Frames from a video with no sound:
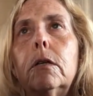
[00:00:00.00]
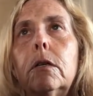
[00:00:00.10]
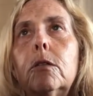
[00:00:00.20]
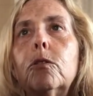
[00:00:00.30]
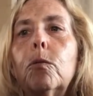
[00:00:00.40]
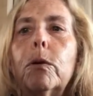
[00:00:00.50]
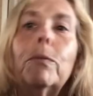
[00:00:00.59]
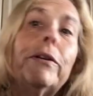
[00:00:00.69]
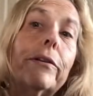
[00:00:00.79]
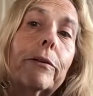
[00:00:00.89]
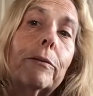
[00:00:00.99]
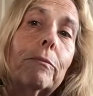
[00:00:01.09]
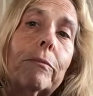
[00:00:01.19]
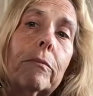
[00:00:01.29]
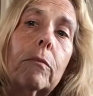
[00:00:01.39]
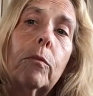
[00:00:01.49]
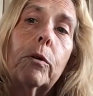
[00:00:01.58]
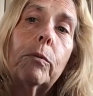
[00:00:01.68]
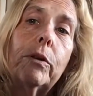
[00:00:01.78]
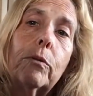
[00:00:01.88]
So what do we do? What do
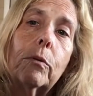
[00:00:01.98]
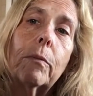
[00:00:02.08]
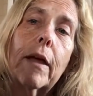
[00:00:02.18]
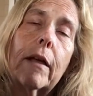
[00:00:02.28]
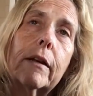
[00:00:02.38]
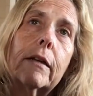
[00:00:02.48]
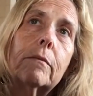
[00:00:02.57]
we do about it?